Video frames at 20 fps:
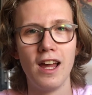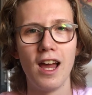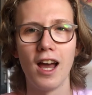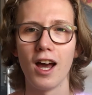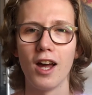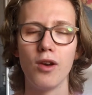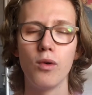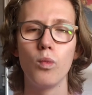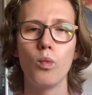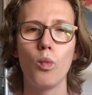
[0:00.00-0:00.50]

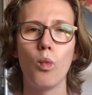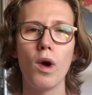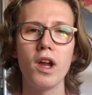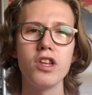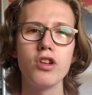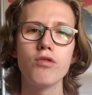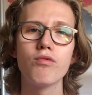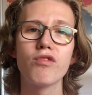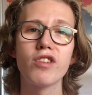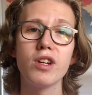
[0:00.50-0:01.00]
And when
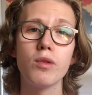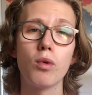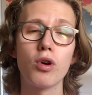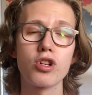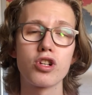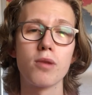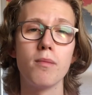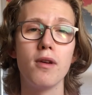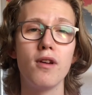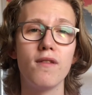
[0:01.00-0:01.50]
you
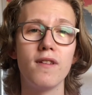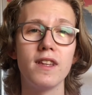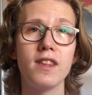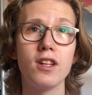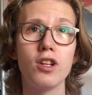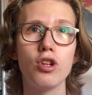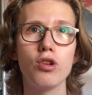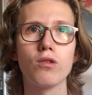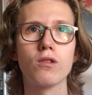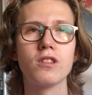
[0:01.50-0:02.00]
rewatch a movie that
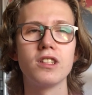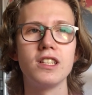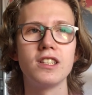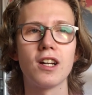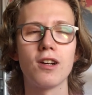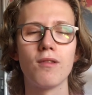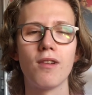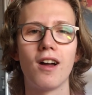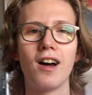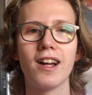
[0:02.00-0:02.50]
you already
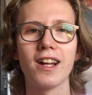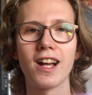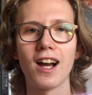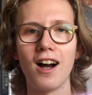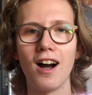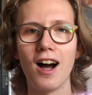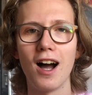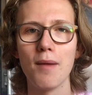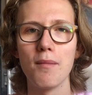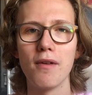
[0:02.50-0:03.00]
don't like,
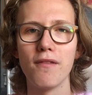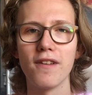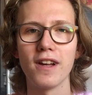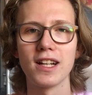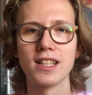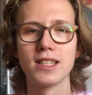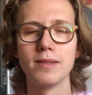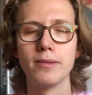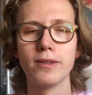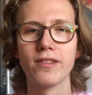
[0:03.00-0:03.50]
I'm a
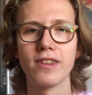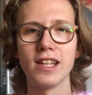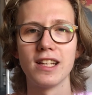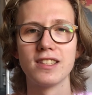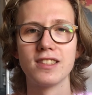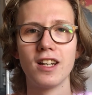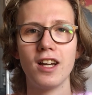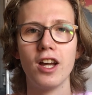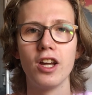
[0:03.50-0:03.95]
victim of this.